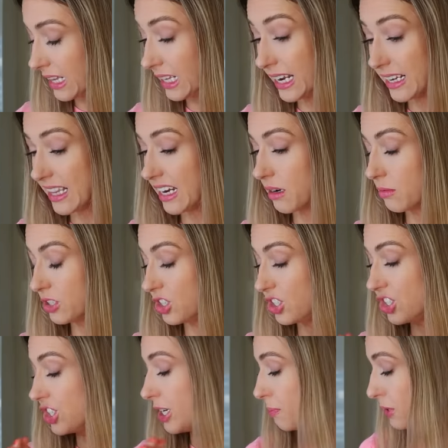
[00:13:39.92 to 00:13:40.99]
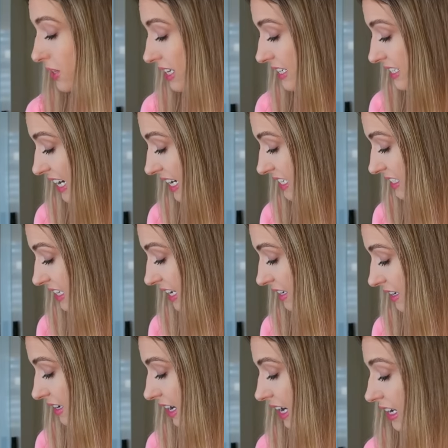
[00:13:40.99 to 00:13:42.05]
I like that it was cheaper than
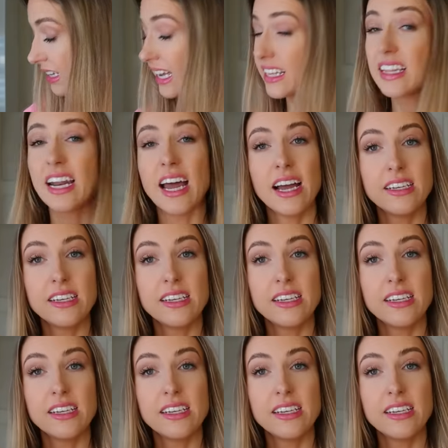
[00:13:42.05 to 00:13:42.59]
Dyson. I like that it